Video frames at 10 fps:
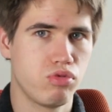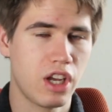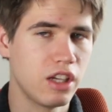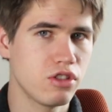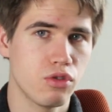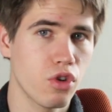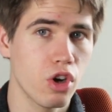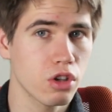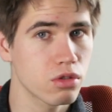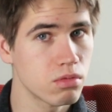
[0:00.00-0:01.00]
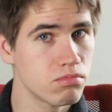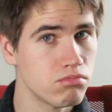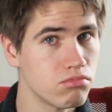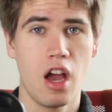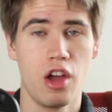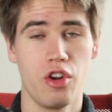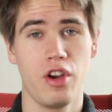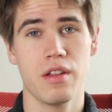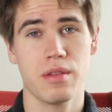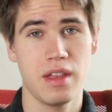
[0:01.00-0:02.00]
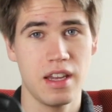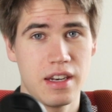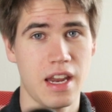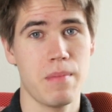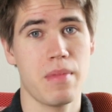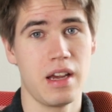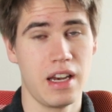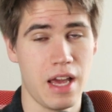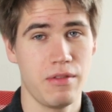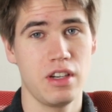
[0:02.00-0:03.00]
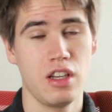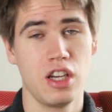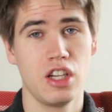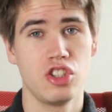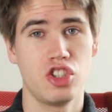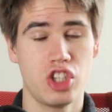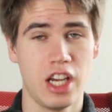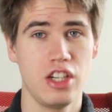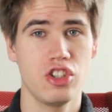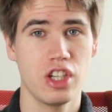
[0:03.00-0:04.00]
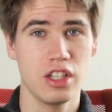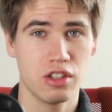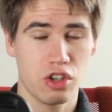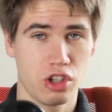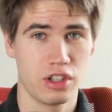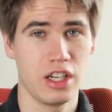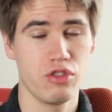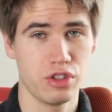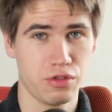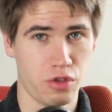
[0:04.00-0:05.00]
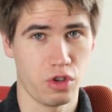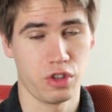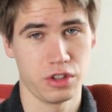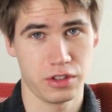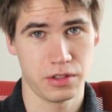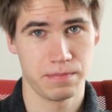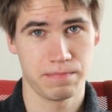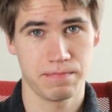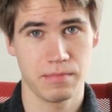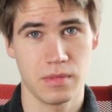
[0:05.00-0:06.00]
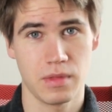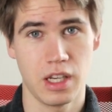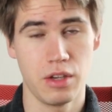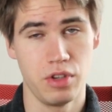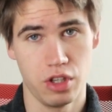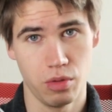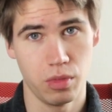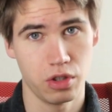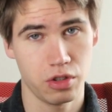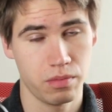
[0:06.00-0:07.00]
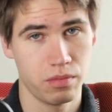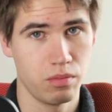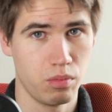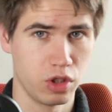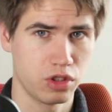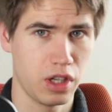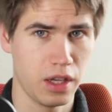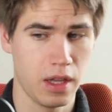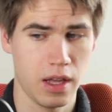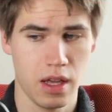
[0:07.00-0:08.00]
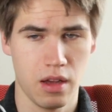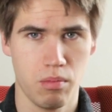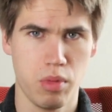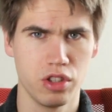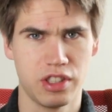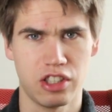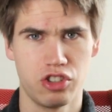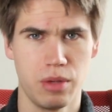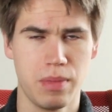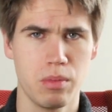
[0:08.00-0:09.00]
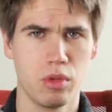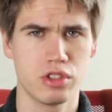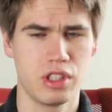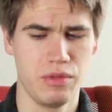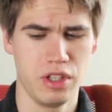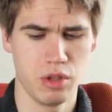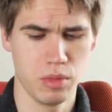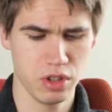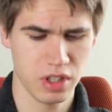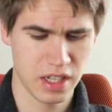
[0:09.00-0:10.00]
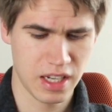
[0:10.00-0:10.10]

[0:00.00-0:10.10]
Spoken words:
guess it worked. Annoying thing number 11, changing the continuous focus in video mode, mostly. Both actually, but mostly video mode.